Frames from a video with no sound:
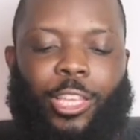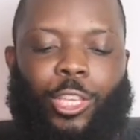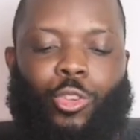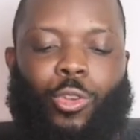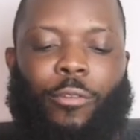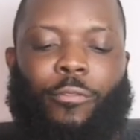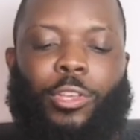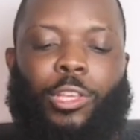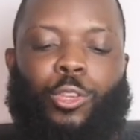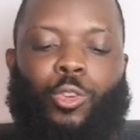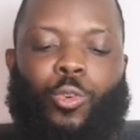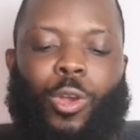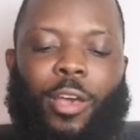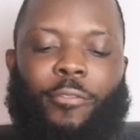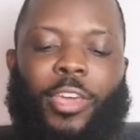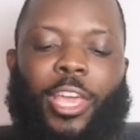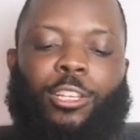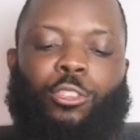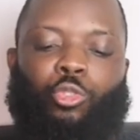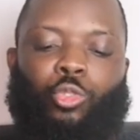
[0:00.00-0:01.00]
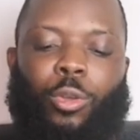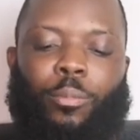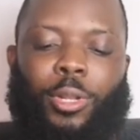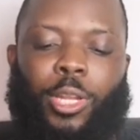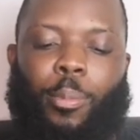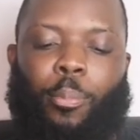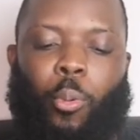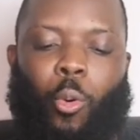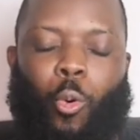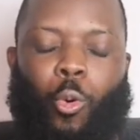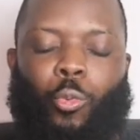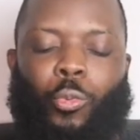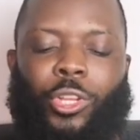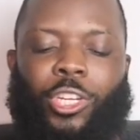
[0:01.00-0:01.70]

You have extremely poor